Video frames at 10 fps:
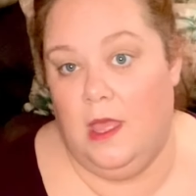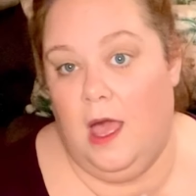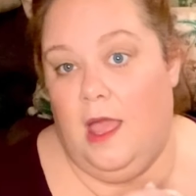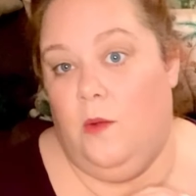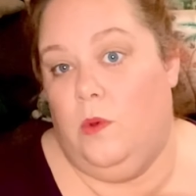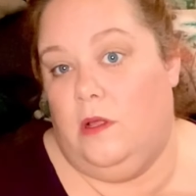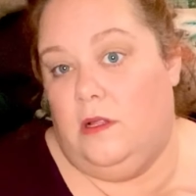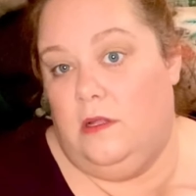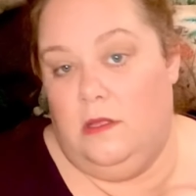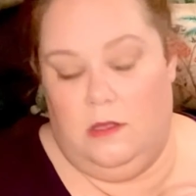I
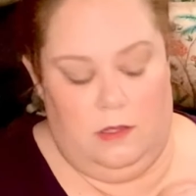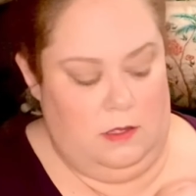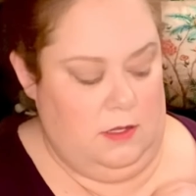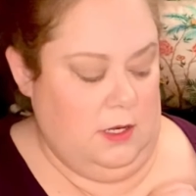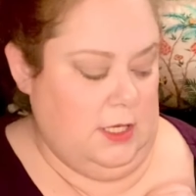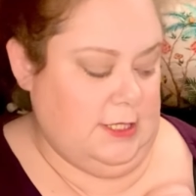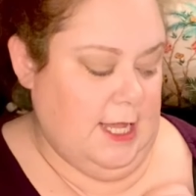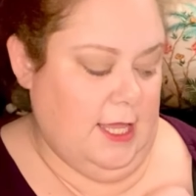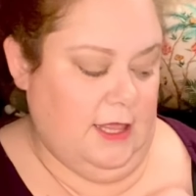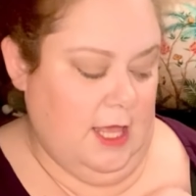will
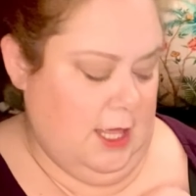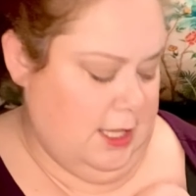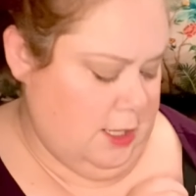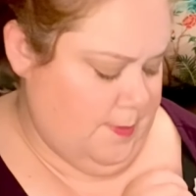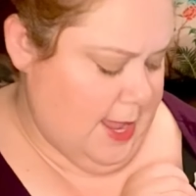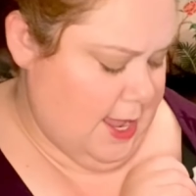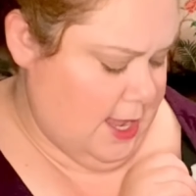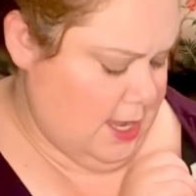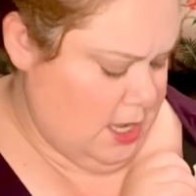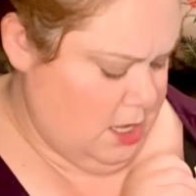take the little
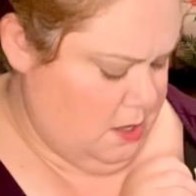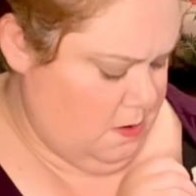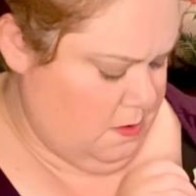bag